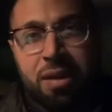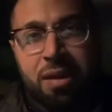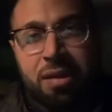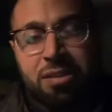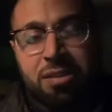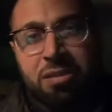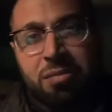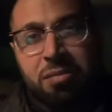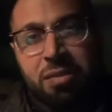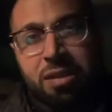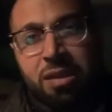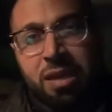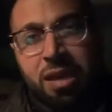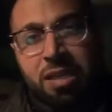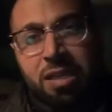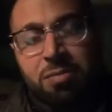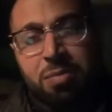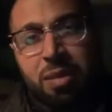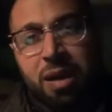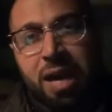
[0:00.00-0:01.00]
and something
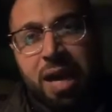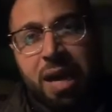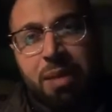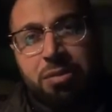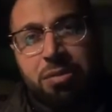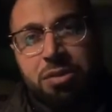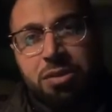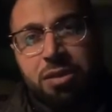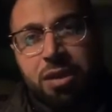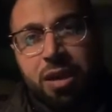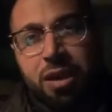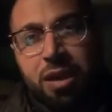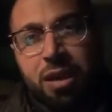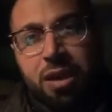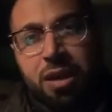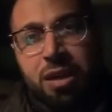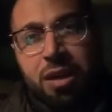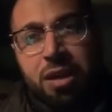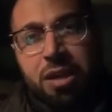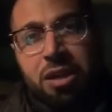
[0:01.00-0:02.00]
that perhaps
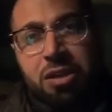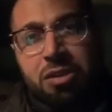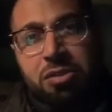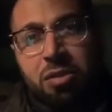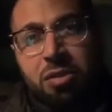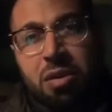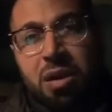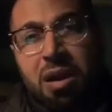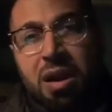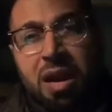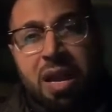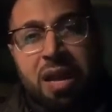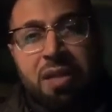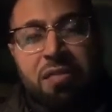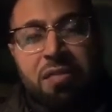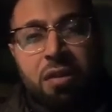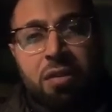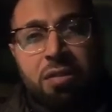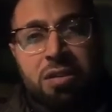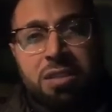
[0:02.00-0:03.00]
you don't
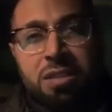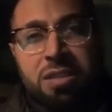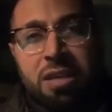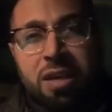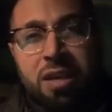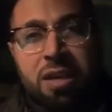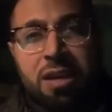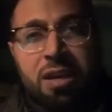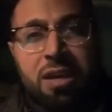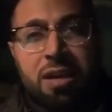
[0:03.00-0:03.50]
live or see